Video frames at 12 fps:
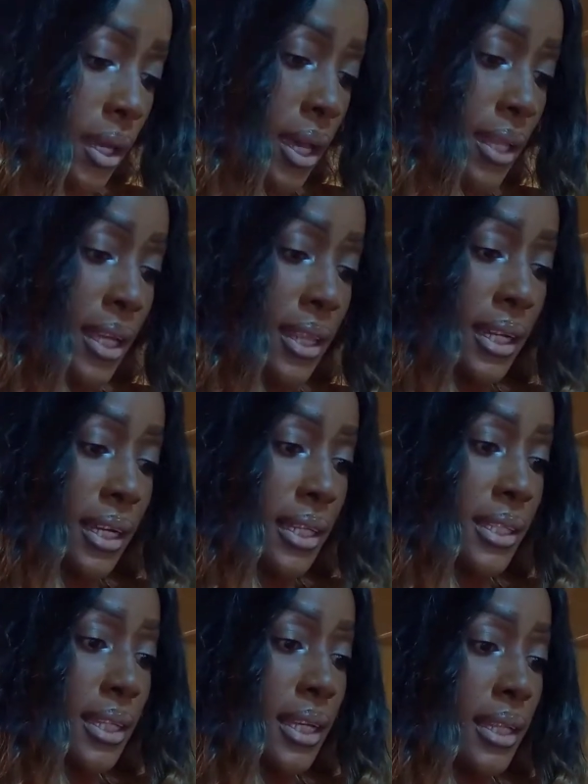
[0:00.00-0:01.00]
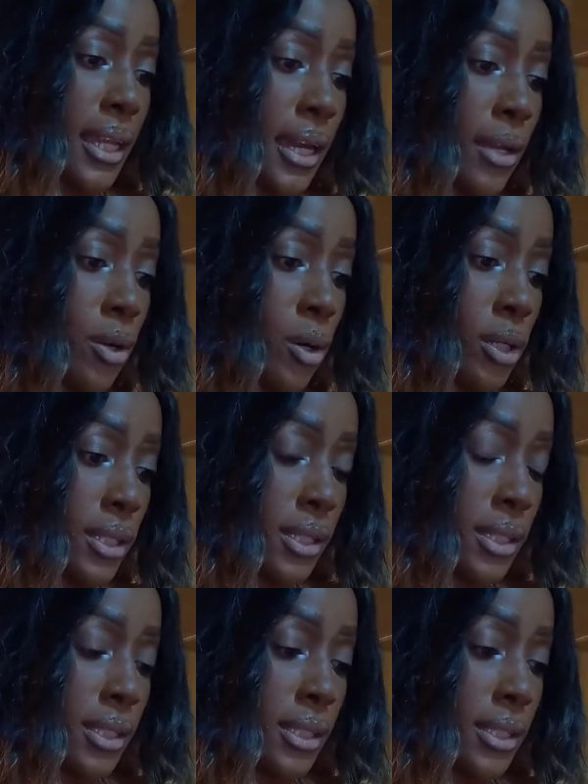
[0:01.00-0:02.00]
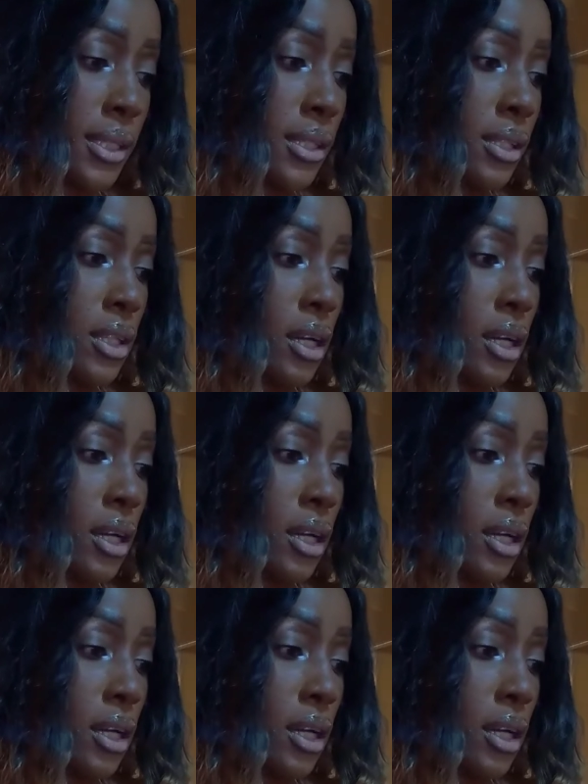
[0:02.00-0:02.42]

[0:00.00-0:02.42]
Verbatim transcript: And then the next thing that I got is this